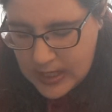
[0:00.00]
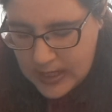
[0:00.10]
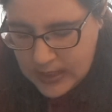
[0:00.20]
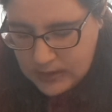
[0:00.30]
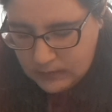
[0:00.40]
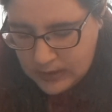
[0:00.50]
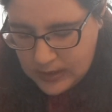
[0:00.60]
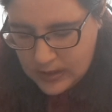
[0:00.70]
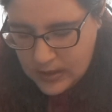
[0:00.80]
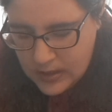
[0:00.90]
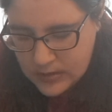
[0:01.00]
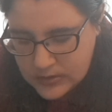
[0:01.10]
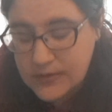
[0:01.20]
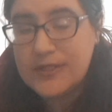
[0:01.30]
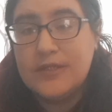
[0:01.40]
Anyway,
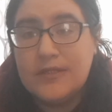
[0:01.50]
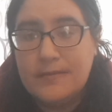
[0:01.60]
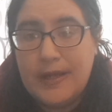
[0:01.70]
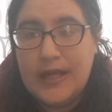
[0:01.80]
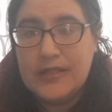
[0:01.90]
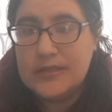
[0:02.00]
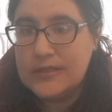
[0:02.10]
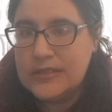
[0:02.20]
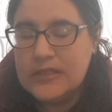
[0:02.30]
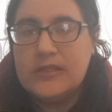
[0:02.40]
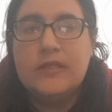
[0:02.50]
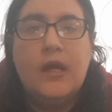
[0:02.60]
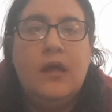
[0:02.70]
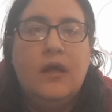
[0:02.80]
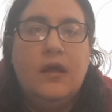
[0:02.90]
so I took some meds because
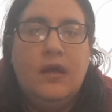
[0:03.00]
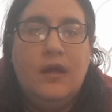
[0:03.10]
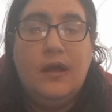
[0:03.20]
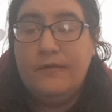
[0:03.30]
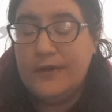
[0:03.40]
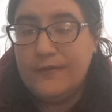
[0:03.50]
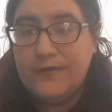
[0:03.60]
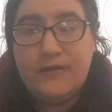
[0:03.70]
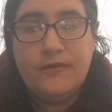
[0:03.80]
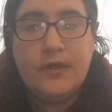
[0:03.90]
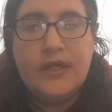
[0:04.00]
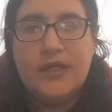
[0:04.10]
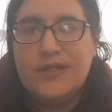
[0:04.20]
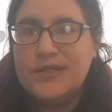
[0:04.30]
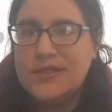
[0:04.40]
I felt
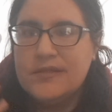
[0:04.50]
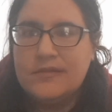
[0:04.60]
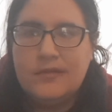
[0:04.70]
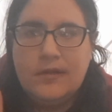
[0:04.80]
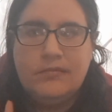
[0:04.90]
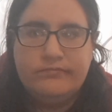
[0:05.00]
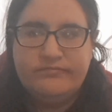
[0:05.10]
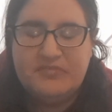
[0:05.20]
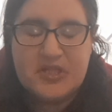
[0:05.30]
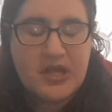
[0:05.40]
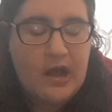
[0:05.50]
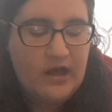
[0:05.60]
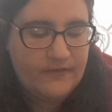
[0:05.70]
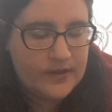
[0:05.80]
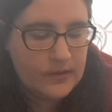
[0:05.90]
feverish. Just
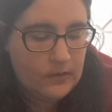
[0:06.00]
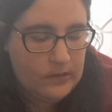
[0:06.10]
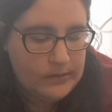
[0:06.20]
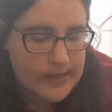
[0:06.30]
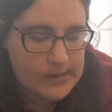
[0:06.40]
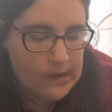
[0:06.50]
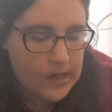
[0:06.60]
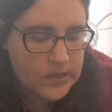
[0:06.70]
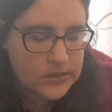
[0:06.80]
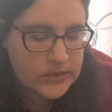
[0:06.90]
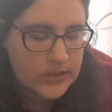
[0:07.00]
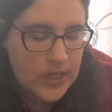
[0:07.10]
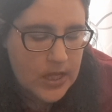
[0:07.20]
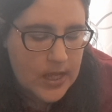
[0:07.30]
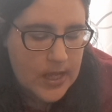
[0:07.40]
coughing the whole nine yards.
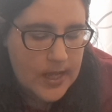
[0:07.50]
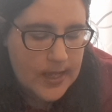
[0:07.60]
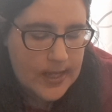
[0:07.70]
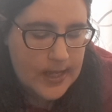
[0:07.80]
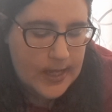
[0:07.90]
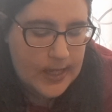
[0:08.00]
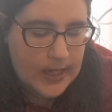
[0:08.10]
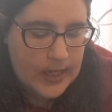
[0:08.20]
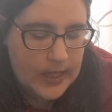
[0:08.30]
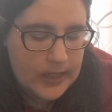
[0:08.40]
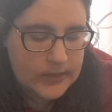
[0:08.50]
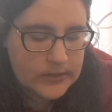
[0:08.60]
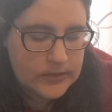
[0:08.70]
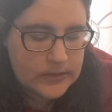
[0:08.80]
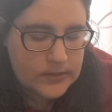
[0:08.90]

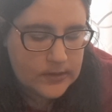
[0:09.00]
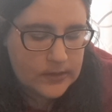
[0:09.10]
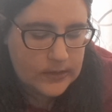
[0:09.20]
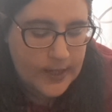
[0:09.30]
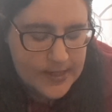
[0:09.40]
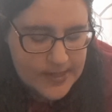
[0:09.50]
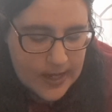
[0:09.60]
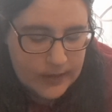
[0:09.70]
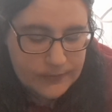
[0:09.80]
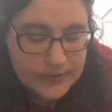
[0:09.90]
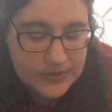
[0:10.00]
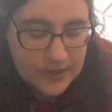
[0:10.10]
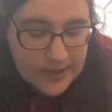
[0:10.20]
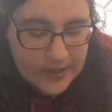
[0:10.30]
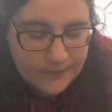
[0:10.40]
And laid down and was
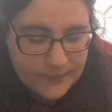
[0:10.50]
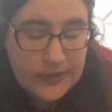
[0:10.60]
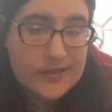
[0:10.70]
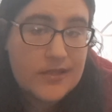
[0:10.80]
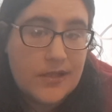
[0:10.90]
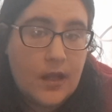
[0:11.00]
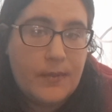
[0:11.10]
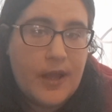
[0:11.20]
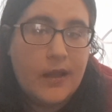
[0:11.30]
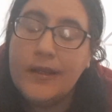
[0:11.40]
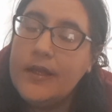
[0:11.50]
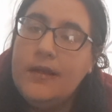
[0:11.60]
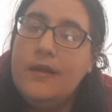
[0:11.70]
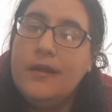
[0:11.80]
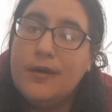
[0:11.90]
starting to fall asleep. And
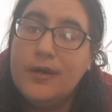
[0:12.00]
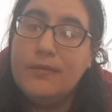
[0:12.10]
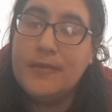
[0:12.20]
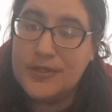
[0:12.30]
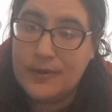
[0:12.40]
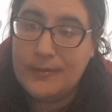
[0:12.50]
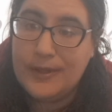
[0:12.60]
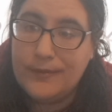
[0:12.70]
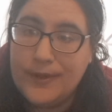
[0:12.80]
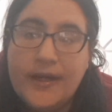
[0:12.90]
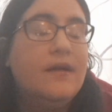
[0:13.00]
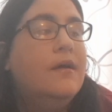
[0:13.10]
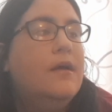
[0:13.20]
then I heard my doorbell ring.